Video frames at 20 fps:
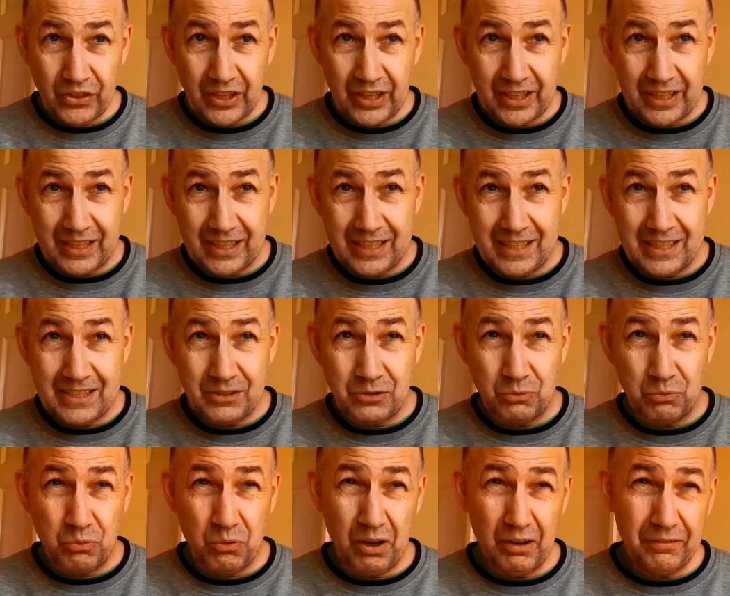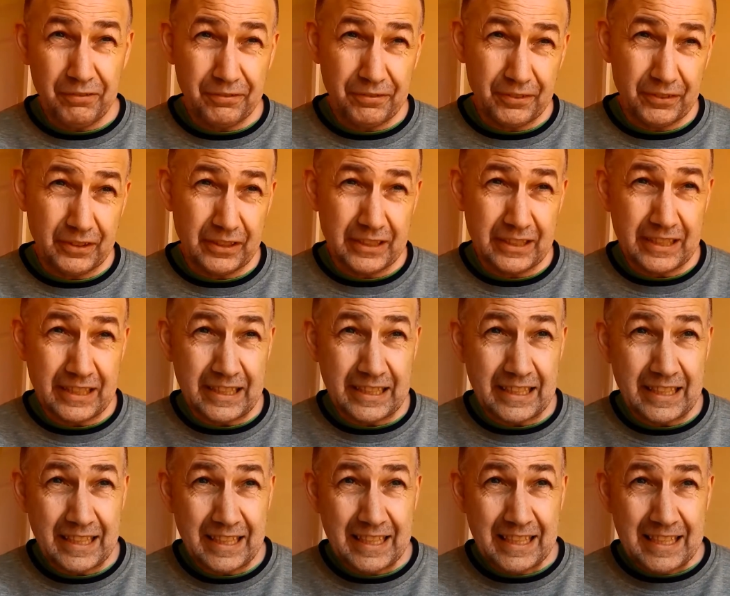that is
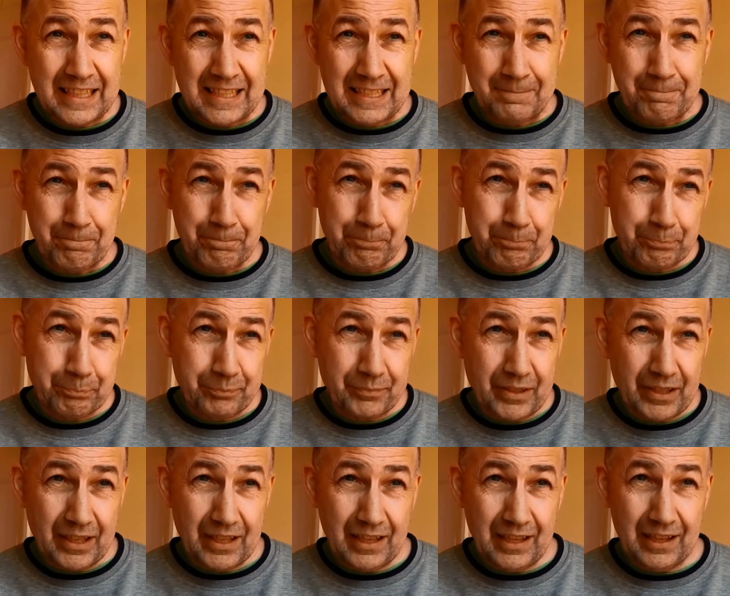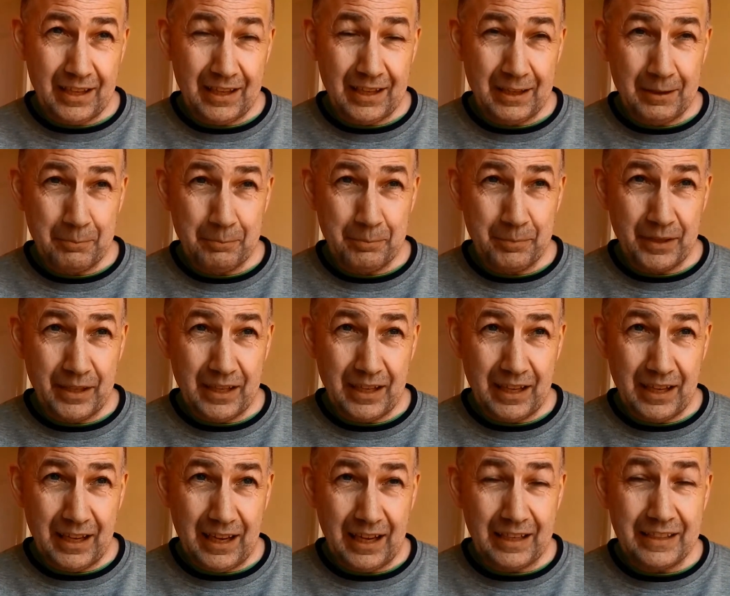roughly
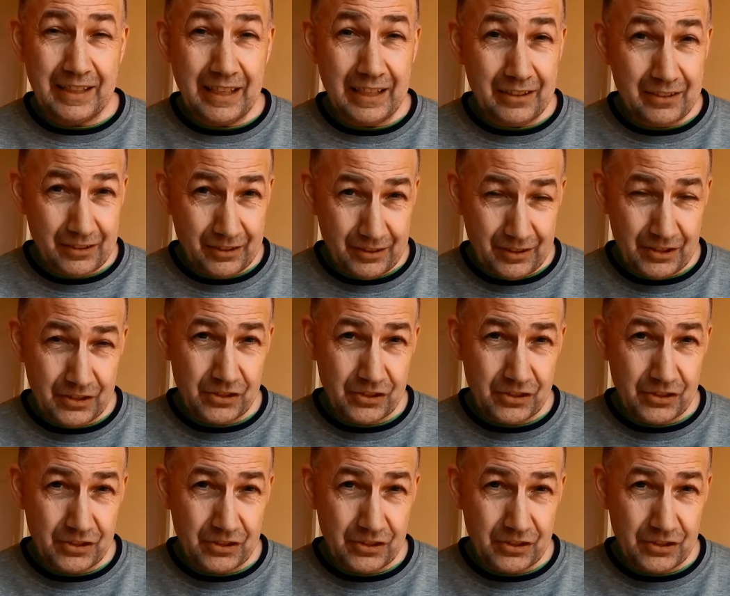an eighth the